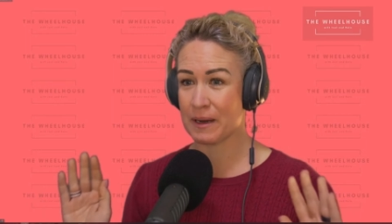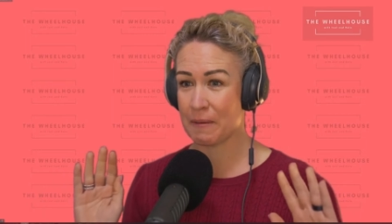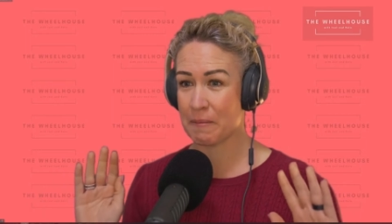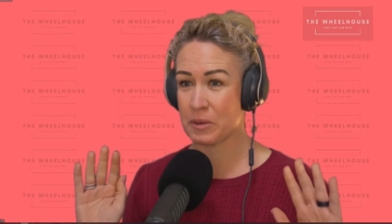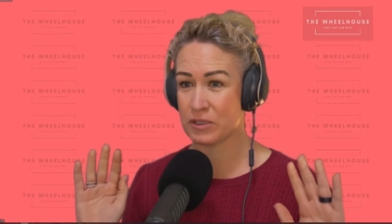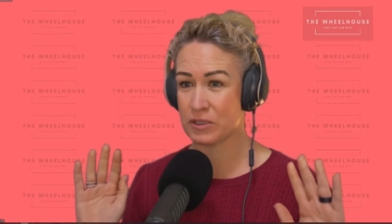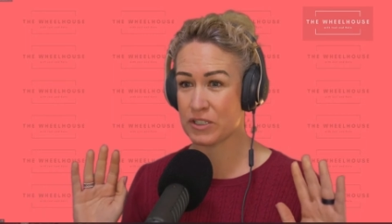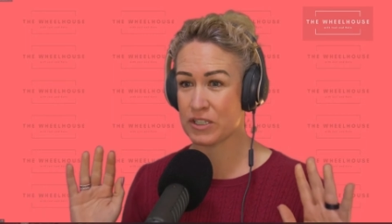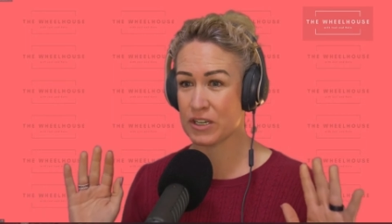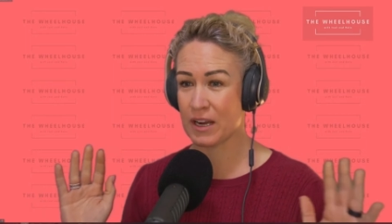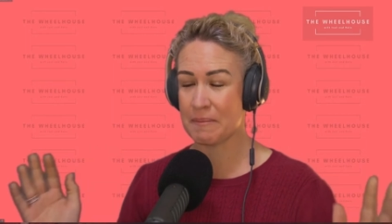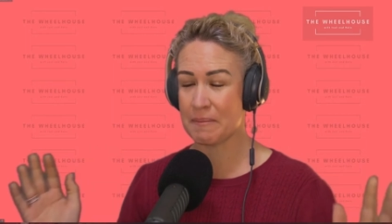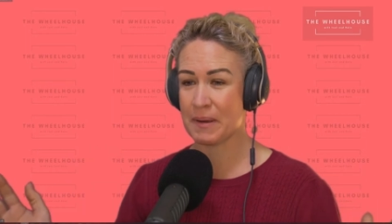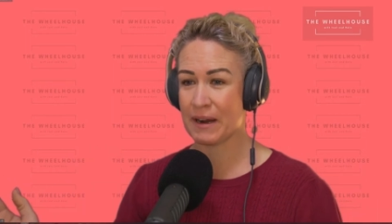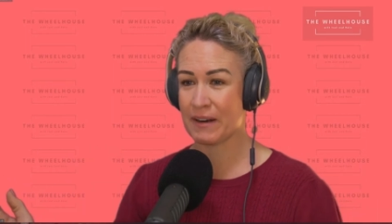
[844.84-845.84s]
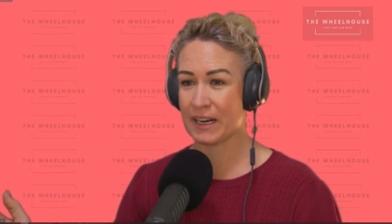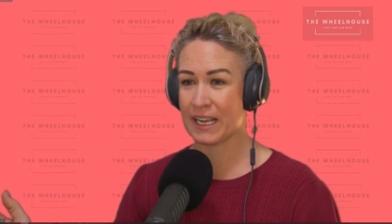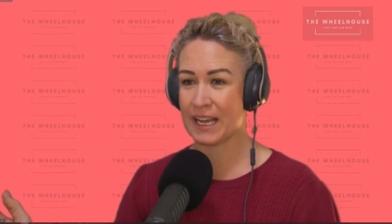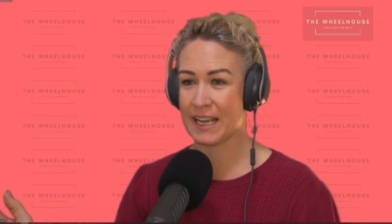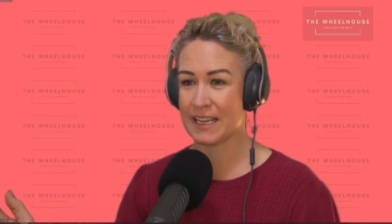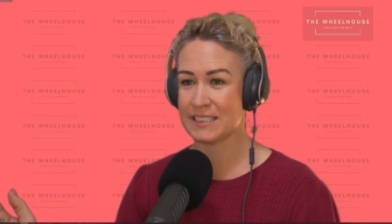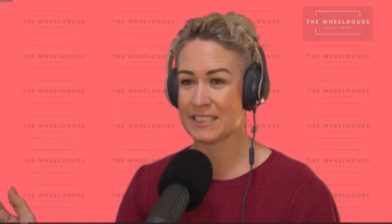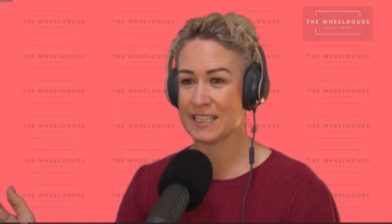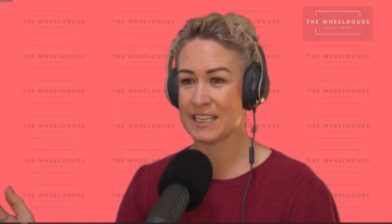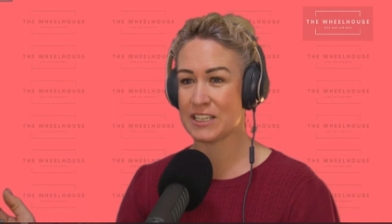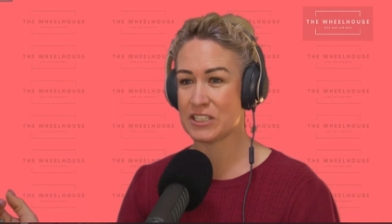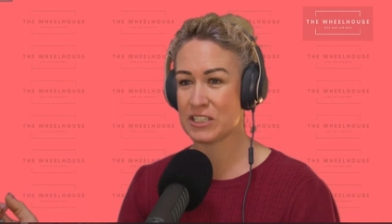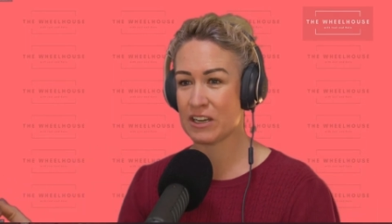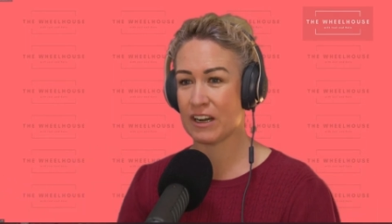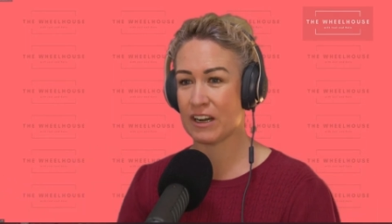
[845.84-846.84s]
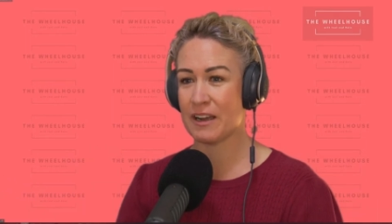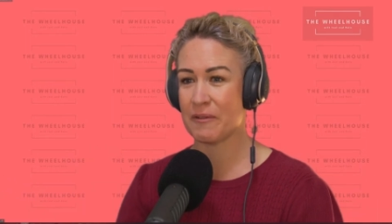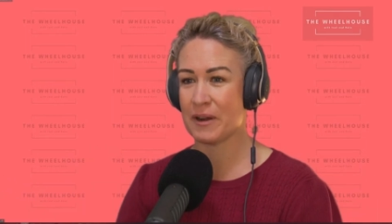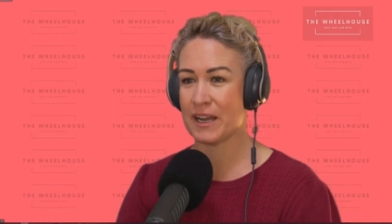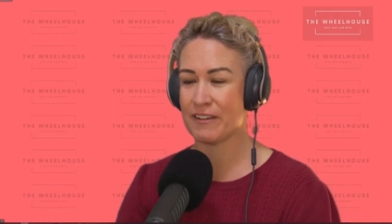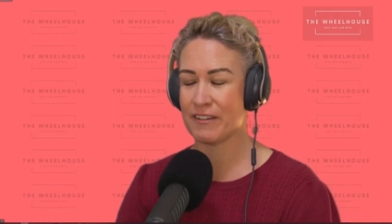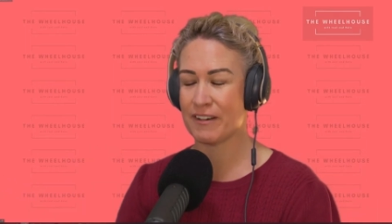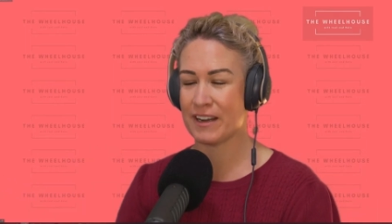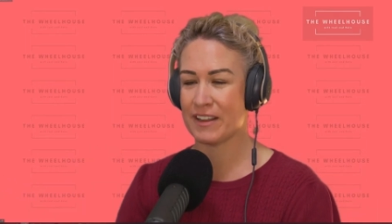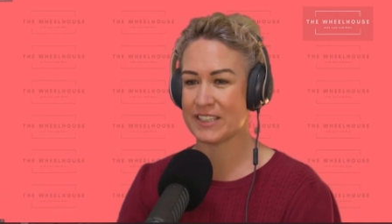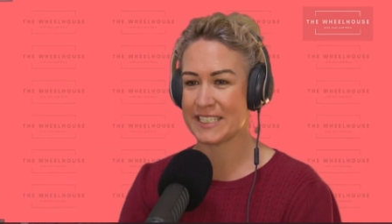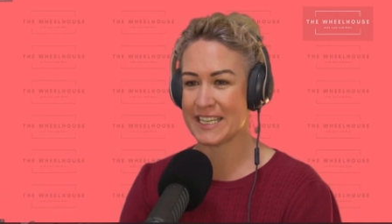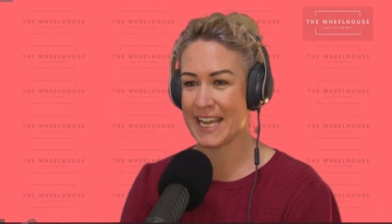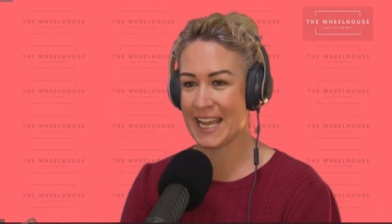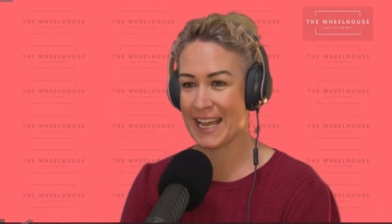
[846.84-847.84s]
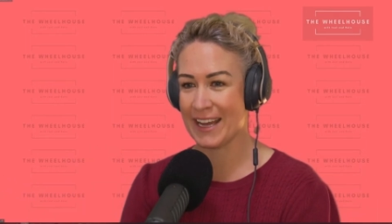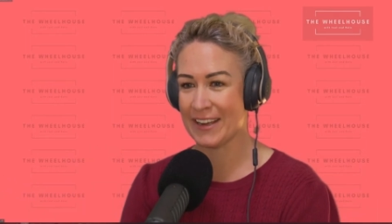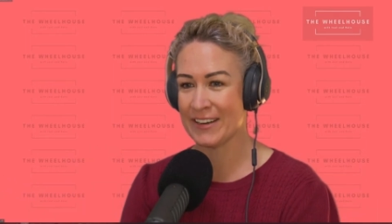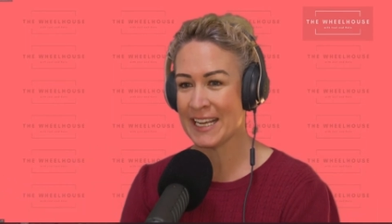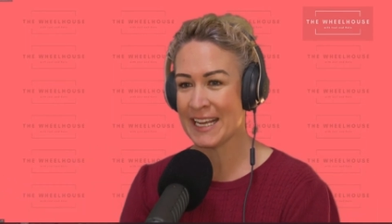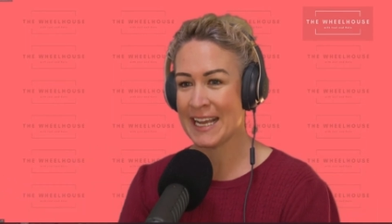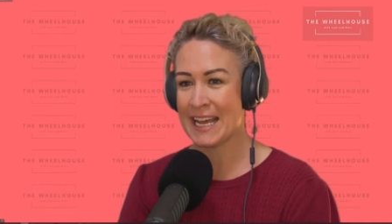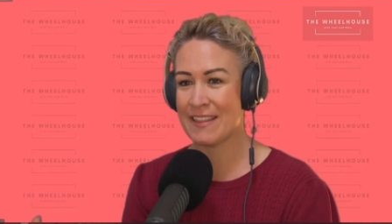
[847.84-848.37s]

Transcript: I mean like put giant barricades the entire way around the town.